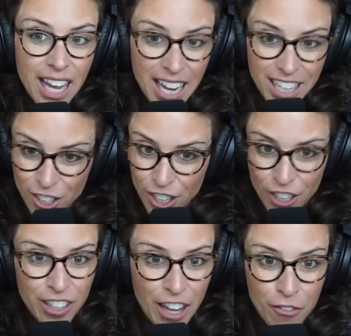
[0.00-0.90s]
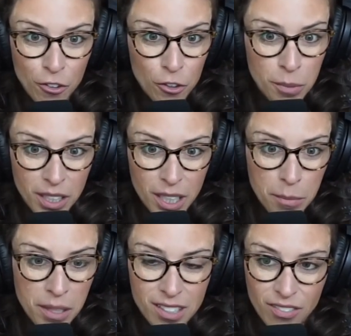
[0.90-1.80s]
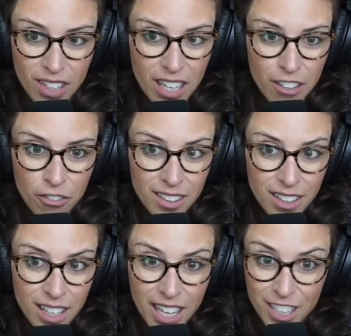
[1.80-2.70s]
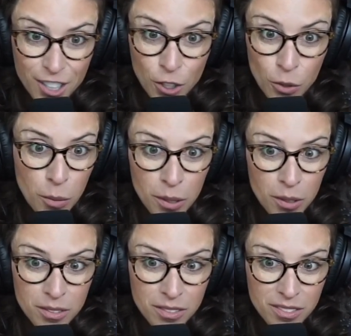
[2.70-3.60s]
and sharing that vulnerability piece of life. And it's doable.